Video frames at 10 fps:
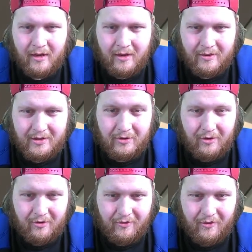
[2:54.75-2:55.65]
There's a whole
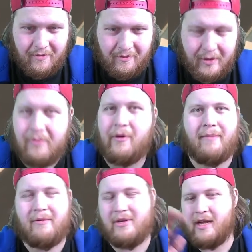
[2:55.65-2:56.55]
group, but don't worry, I'm
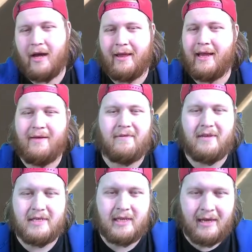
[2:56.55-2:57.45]
going to start again after
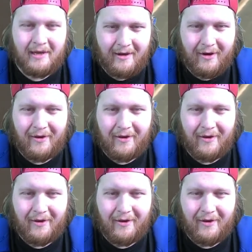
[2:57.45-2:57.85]
this all of